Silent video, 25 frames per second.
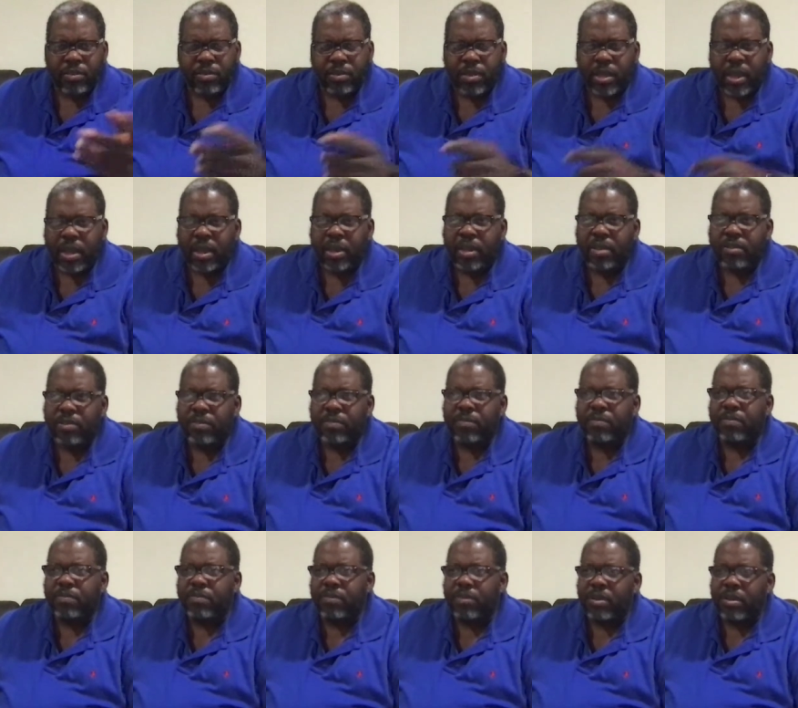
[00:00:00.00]
that. I said,
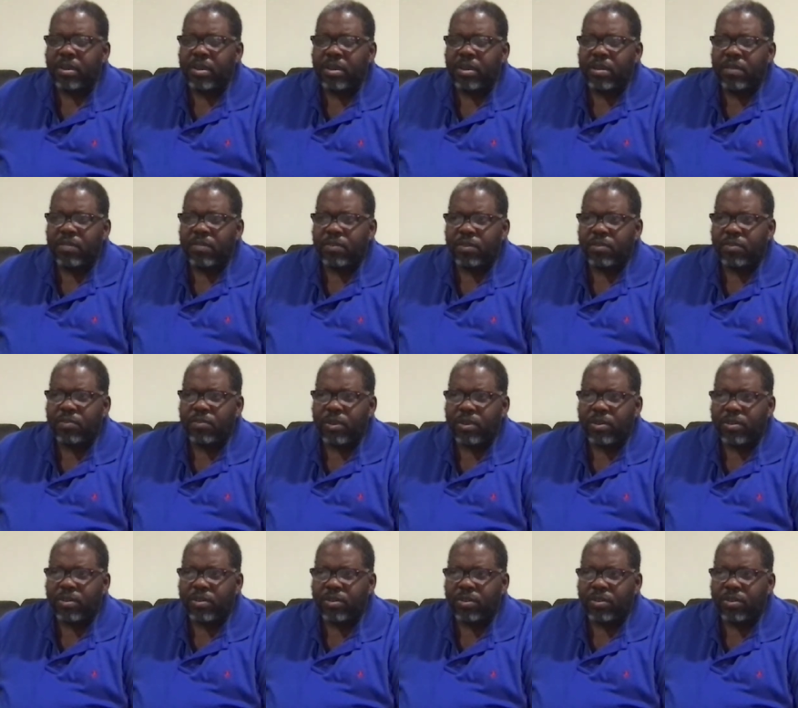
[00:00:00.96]
first
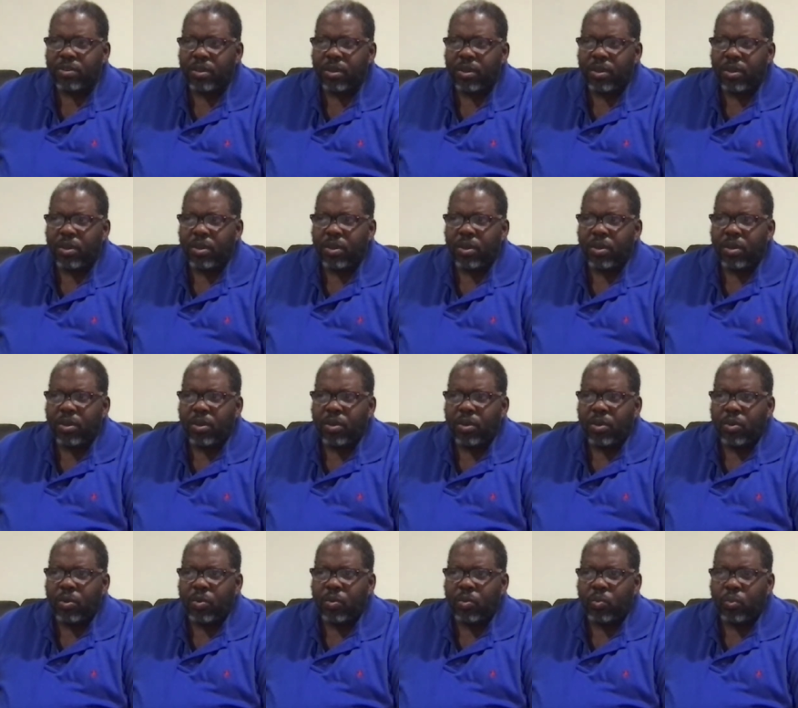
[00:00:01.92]
question is,
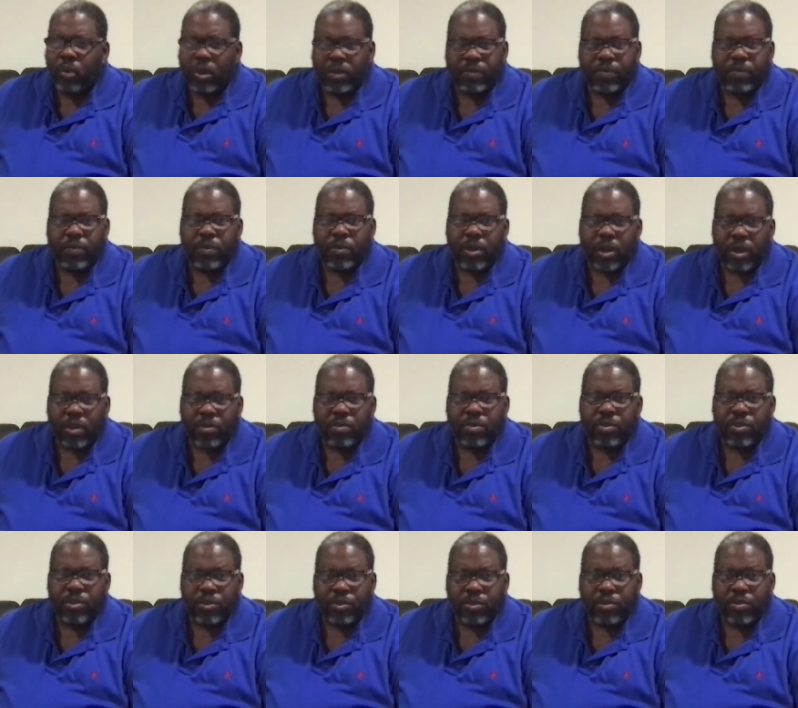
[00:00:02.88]
what 400
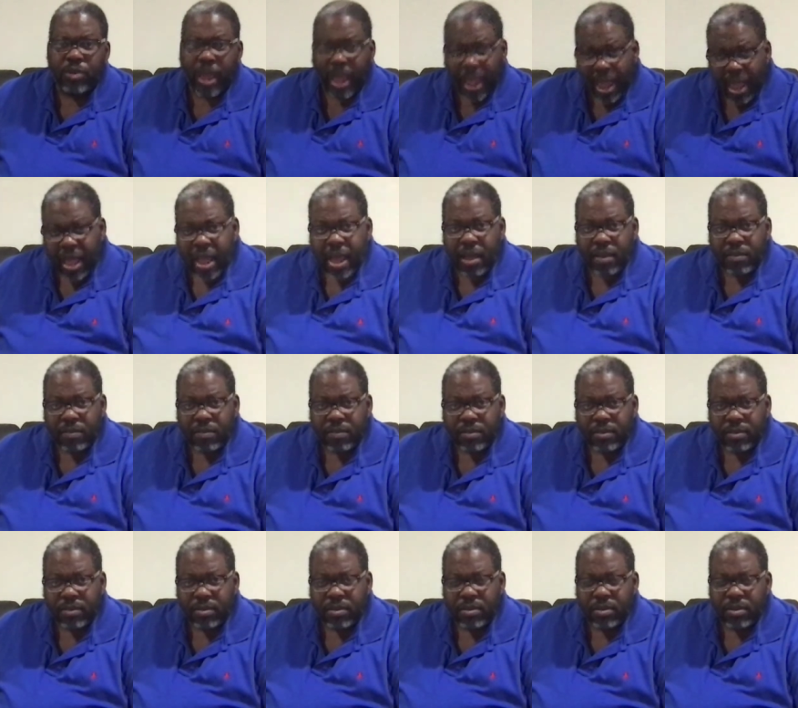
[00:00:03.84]
do you have?
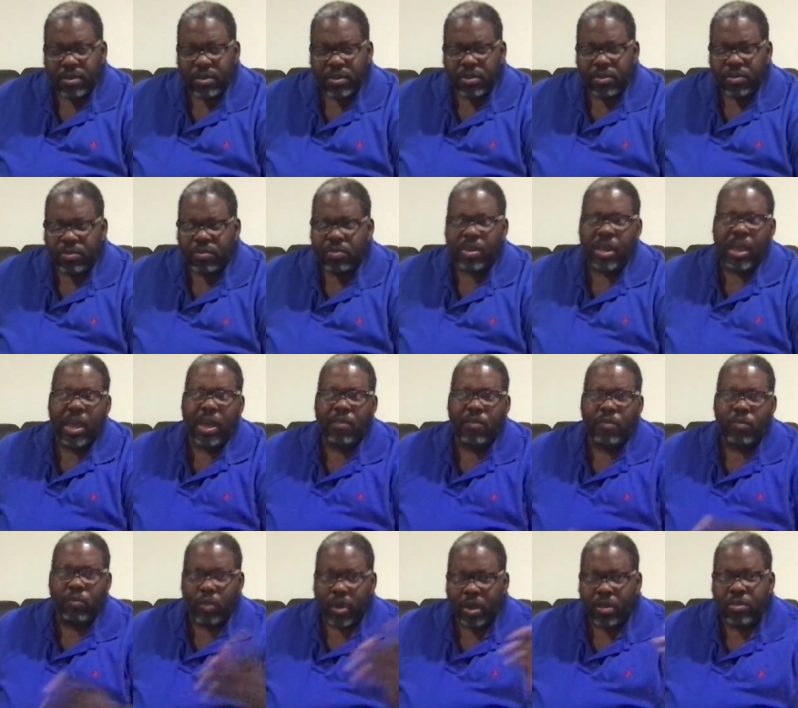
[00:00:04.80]
Do you have
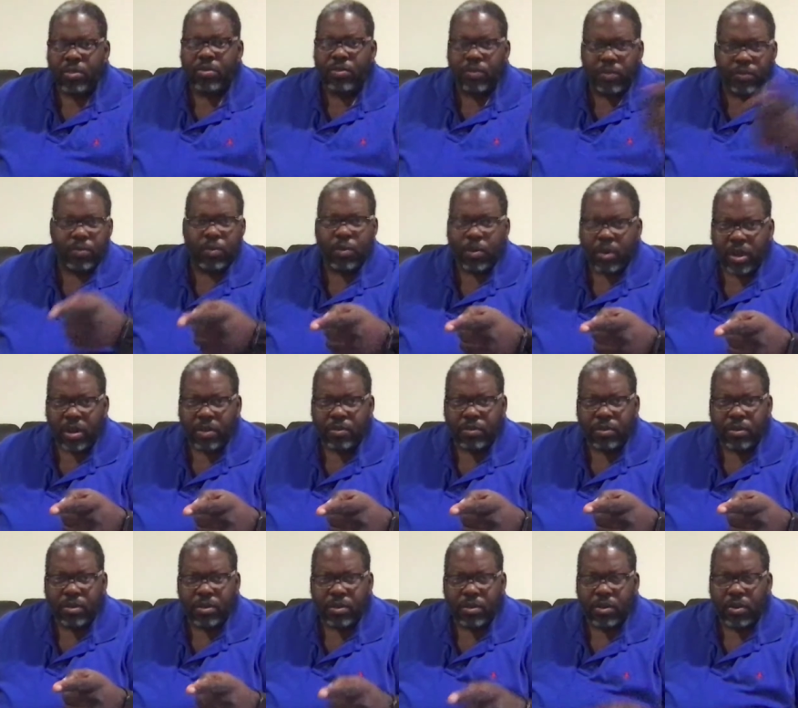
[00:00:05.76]
1 through
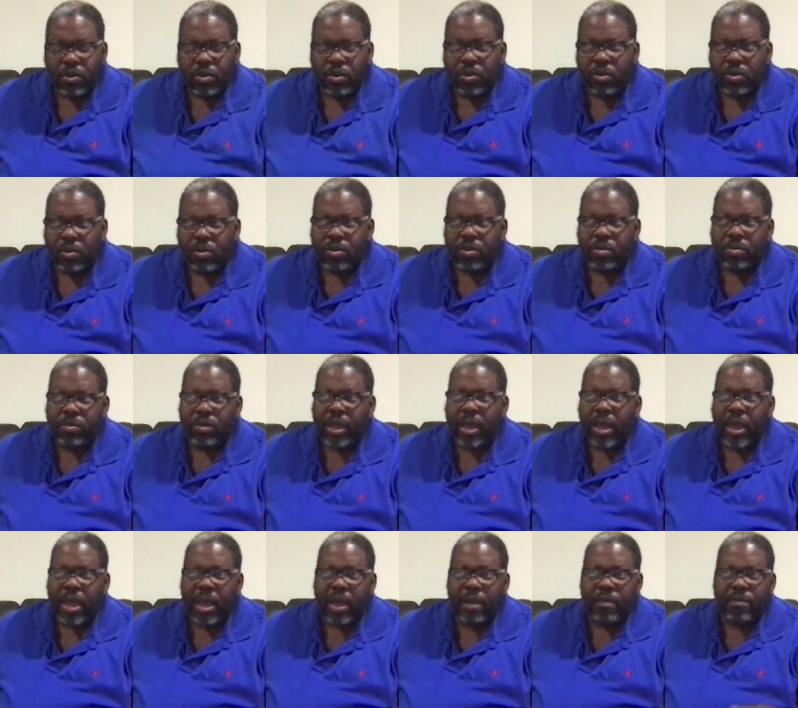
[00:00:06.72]
400? Or do you
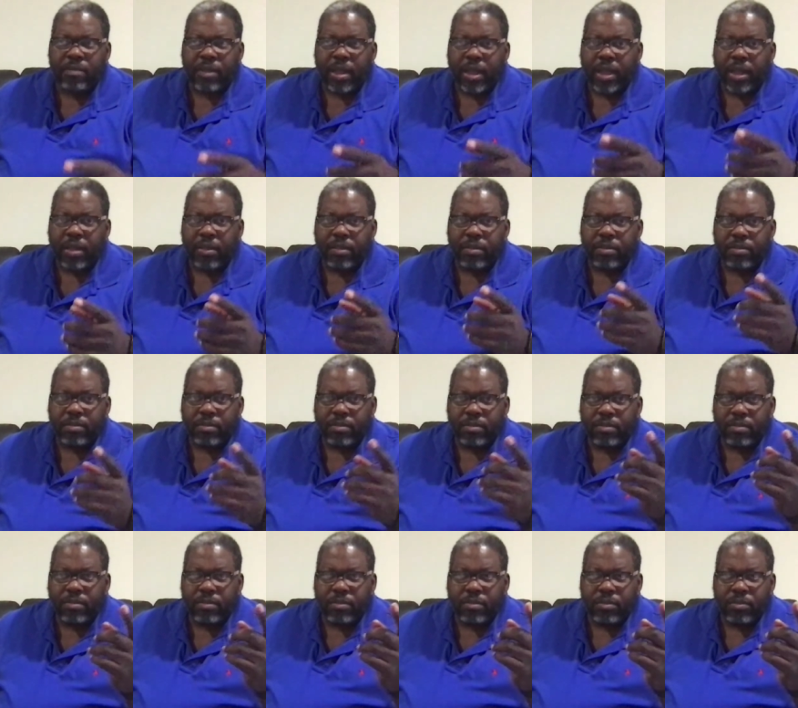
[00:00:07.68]
have like
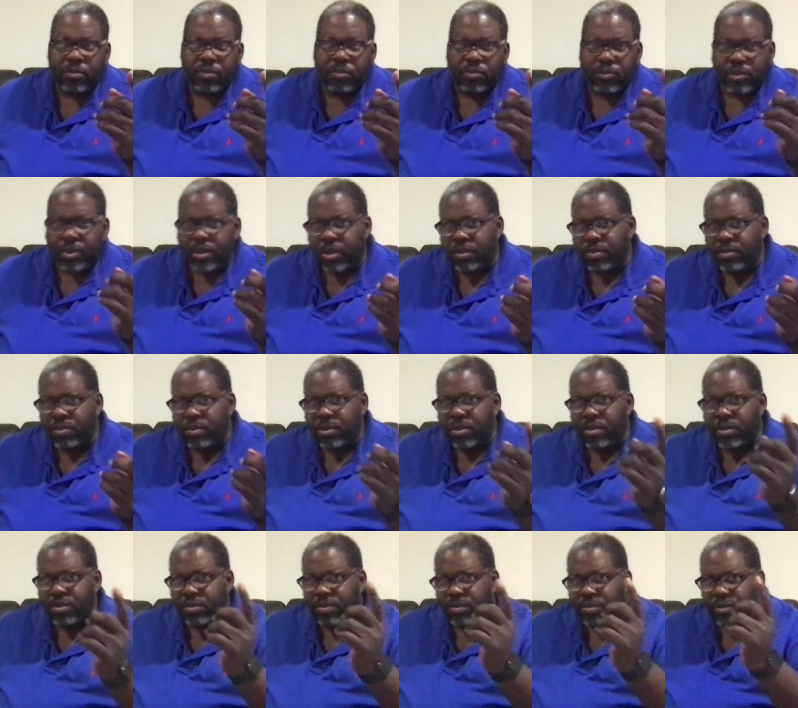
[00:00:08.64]
300
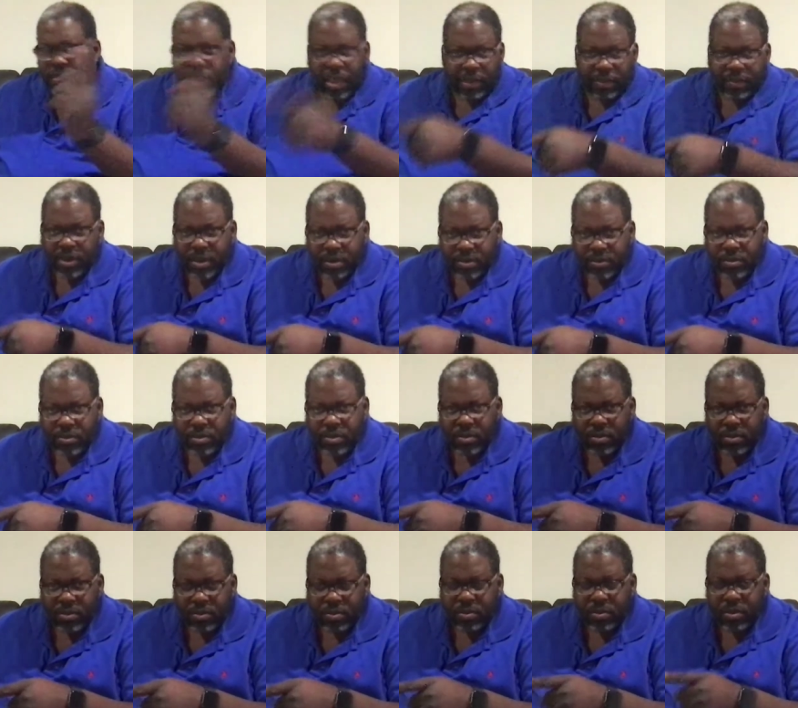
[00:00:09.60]
to 700
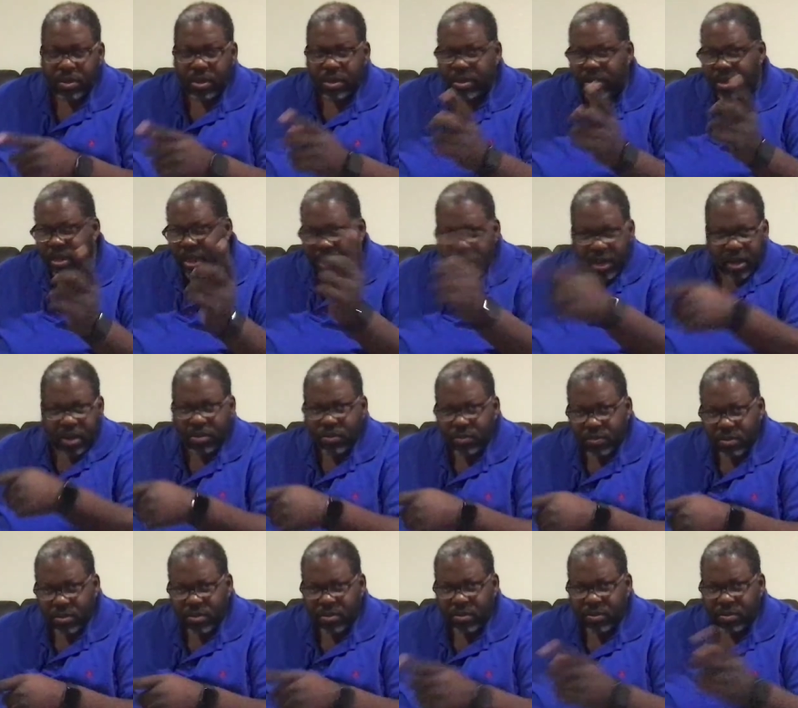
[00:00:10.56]
or to
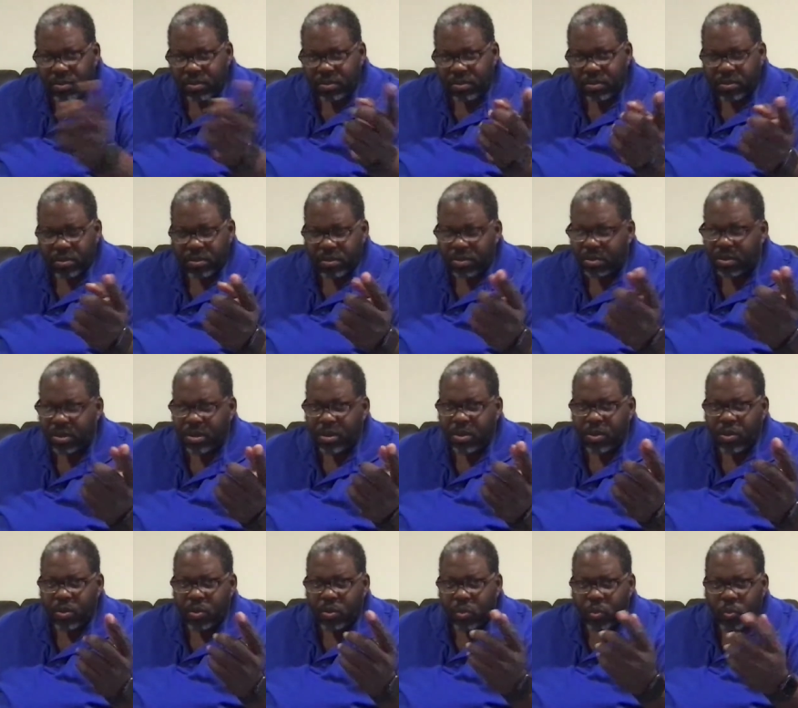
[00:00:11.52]
800? Or
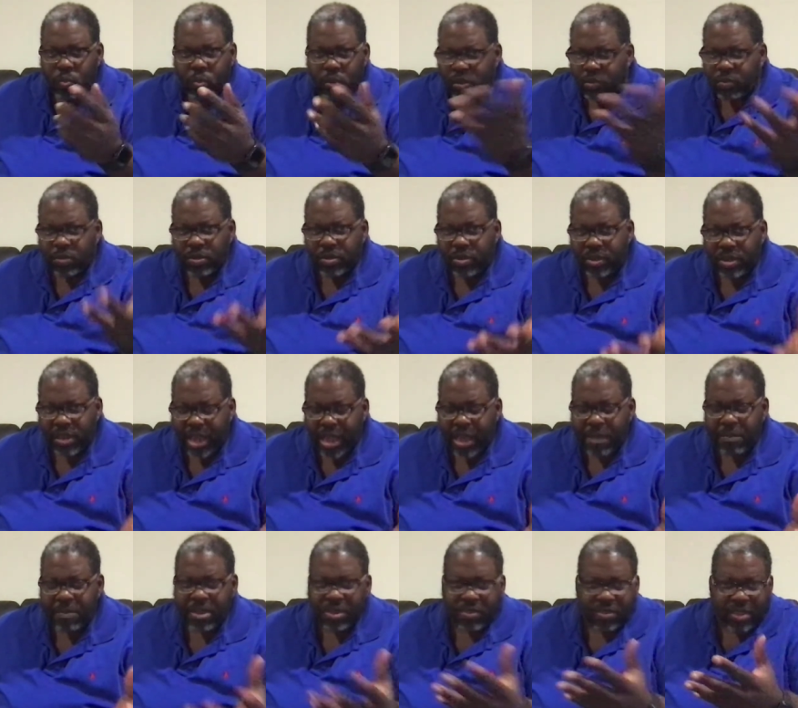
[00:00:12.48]
which ones do you
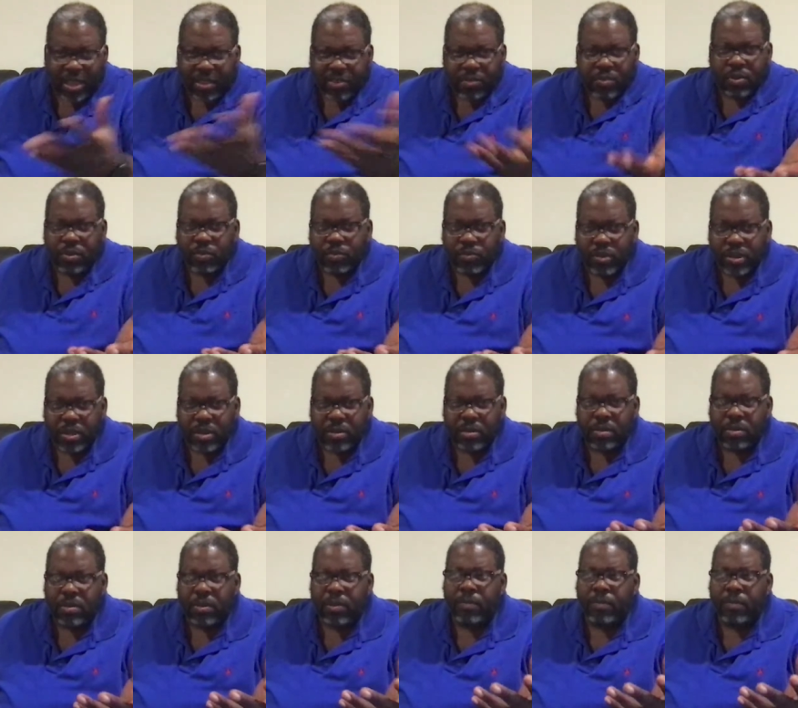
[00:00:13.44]
have? Because that's going to really